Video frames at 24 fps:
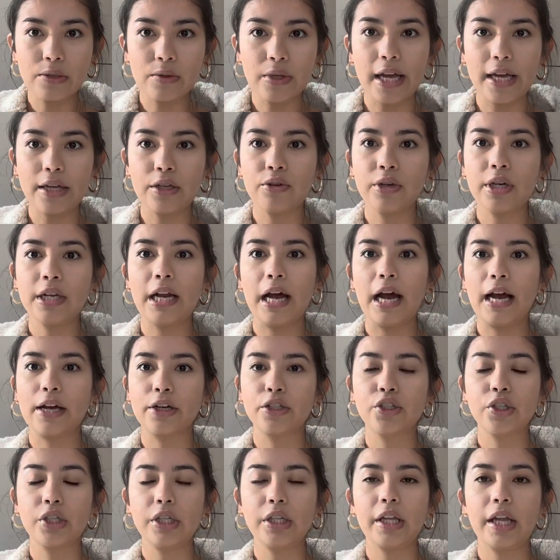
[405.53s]
that you can
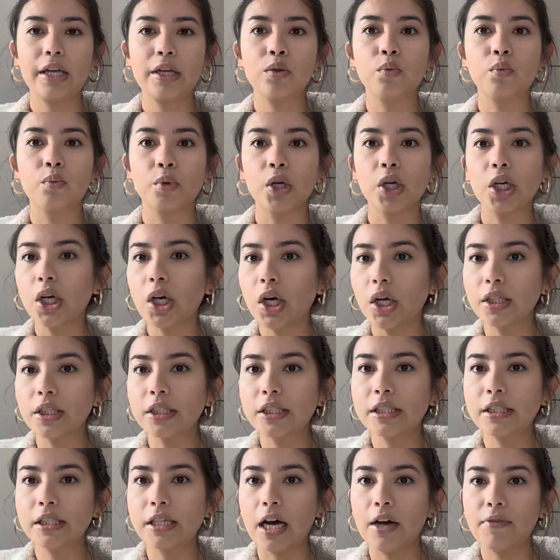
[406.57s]
actually like work on
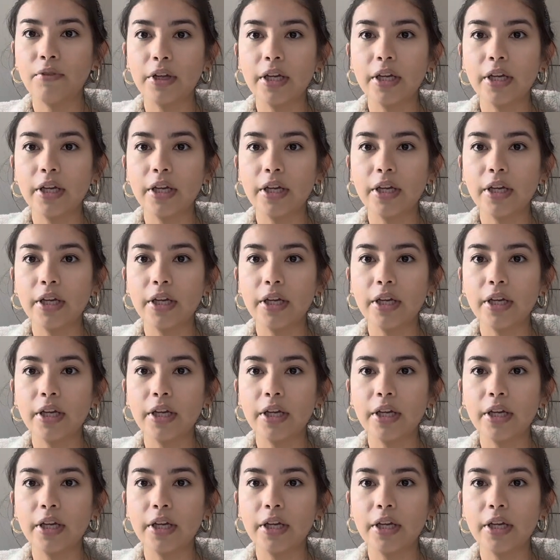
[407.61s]
stuff,